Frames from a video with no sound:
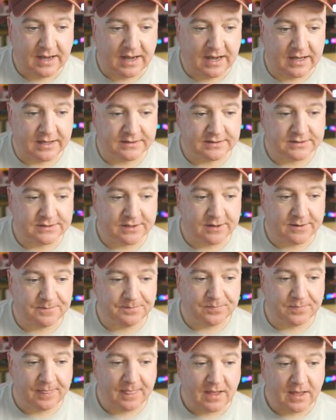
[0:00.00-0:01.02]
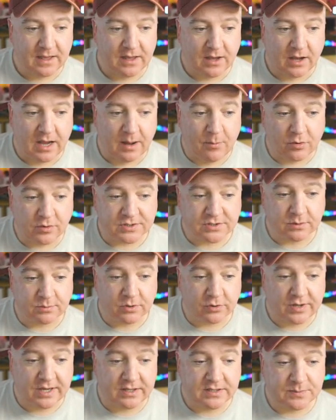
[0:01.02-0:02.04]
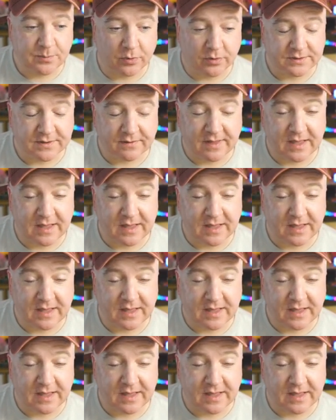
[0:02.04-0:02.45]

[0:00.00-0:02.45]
And um, I'm also looking to put